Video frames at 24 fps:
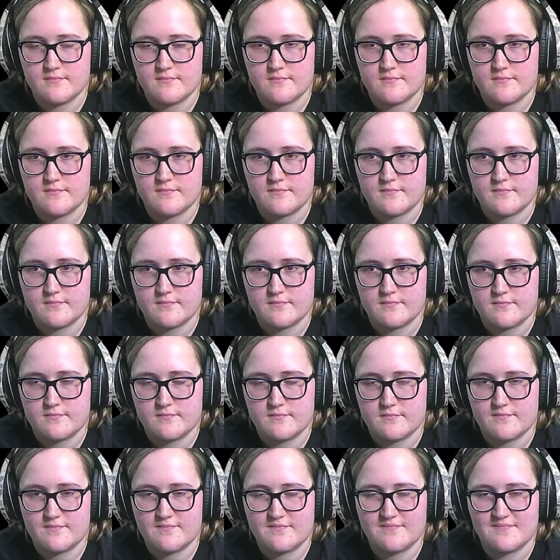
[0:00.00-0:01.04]

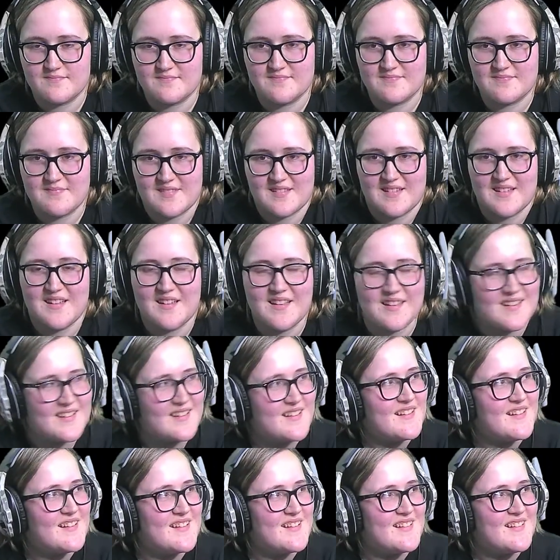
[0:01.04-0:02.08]

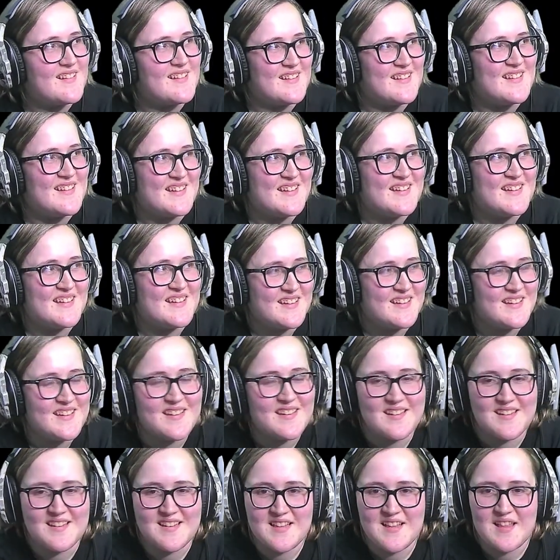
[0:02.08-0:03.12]

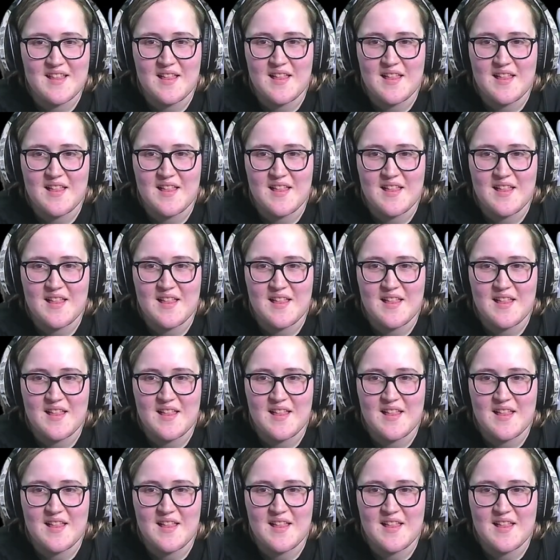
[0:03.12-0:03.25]
The person shown says nothing.